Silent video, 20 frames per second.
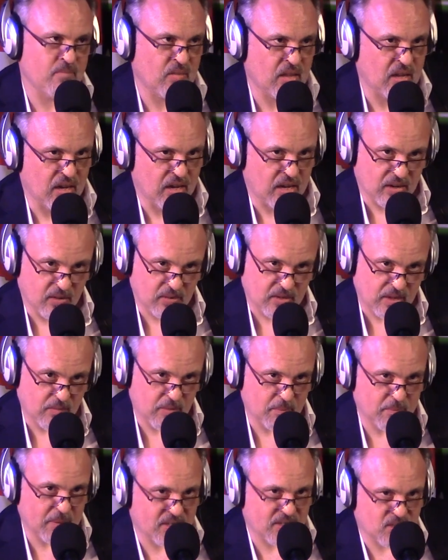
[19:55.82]
And I'll give
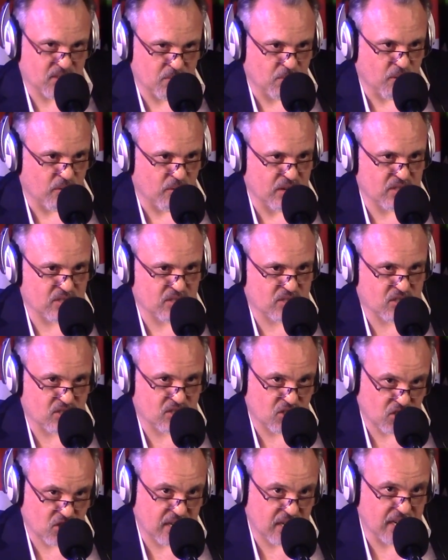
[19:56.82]
it back to Morris
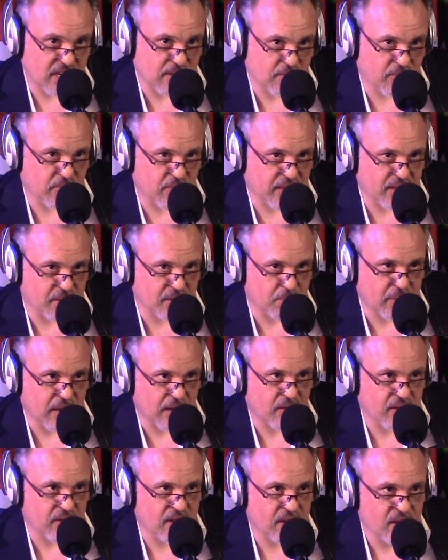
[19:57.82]
because she can have a think
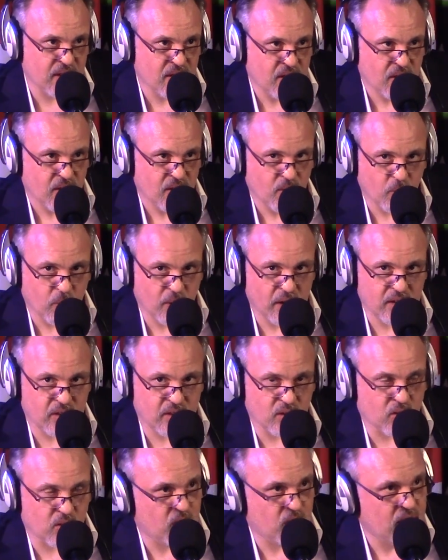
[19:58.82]
about it. Why
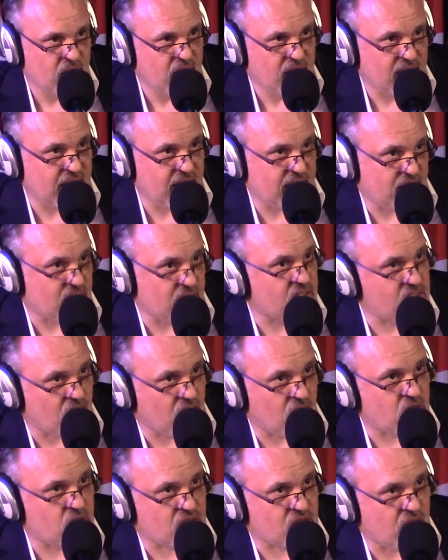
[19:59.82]
you're letting the
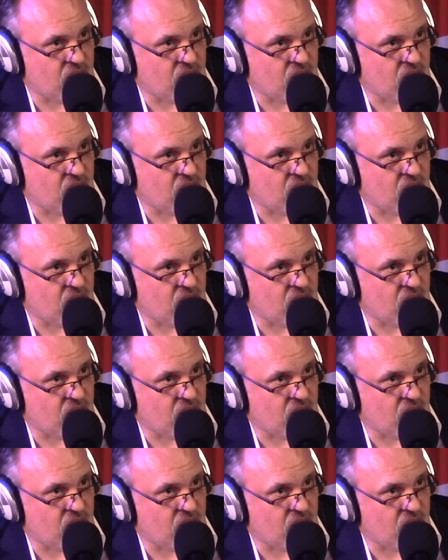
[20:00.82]
cogs go